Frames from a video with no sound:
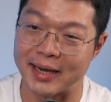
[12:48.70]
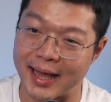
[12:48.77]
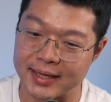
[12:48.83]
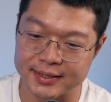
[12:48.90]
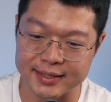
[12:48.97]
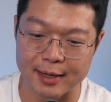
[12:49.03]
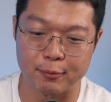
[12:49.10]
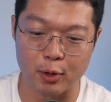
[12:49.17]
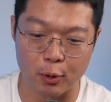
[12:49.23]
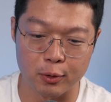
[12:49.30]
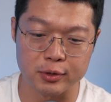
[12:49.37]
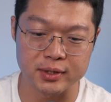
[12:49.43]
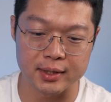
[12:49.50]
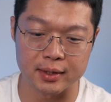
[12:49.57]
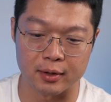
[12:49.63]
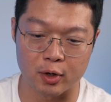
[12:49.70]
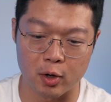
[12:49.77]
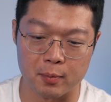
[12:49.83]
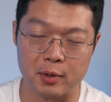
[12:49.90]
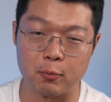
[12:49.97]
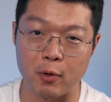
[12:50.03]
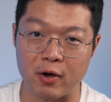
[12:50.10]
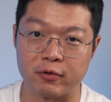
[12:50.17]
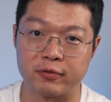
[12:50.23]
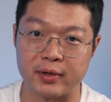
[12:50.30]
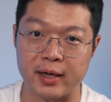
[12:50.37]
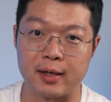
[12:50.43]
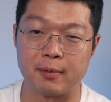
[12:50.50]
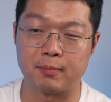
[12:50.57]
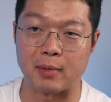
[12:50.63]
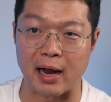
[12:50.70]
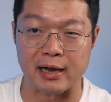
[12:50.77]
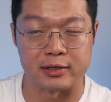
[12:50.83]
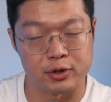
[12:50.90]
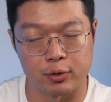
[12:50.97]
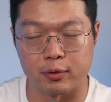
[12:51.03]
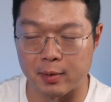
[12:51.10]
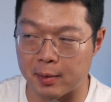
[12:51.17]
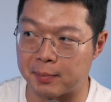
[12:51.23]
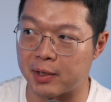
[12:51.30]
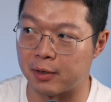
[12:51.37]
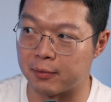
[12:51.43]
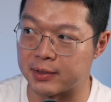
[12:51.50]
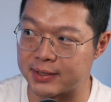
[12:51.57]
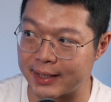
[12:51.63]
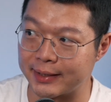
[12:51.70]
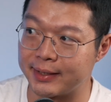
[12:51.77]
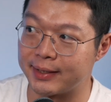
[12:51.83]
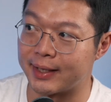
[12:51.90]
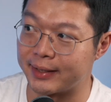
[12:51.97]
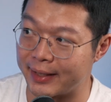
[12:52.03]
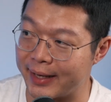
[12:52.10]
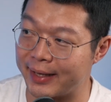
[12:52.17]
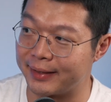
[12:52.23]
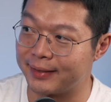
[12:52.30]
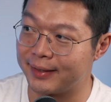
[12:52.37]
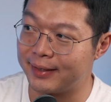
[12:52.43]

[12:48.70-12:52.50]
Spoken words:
last time we hosted a Commonwealth game, I still remember it was 1998.